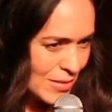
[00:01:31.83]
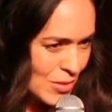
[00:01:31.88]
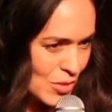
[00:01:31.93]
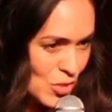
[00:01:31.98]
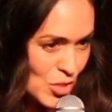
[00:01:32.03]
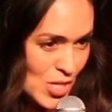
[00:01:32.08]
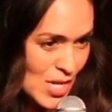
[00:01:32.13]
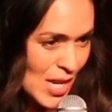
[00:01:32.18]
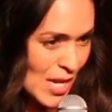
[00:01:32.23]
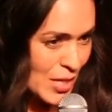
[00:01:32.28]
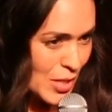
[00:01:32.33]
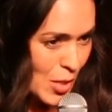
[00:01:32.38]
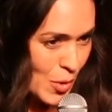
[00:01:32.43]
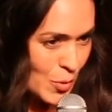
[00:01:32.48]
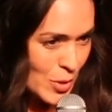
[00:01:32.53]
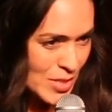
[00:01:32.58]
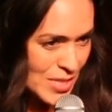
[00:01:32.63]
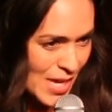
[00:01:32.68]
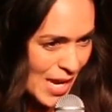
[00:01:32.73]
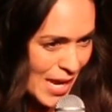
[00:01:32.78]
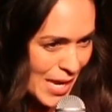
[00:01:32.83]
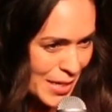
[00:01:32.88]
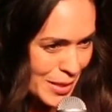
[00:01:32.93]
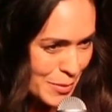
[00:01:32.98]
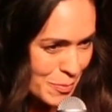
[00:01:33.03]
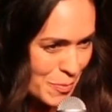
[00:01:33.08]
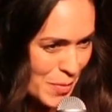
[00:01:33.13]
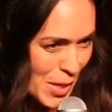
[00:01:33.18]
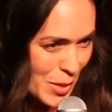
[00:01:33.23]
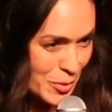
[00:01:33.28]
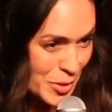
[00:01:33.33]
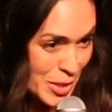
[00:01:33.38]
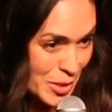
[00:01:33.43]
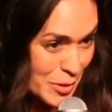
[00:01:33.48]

she had no one to hike Mount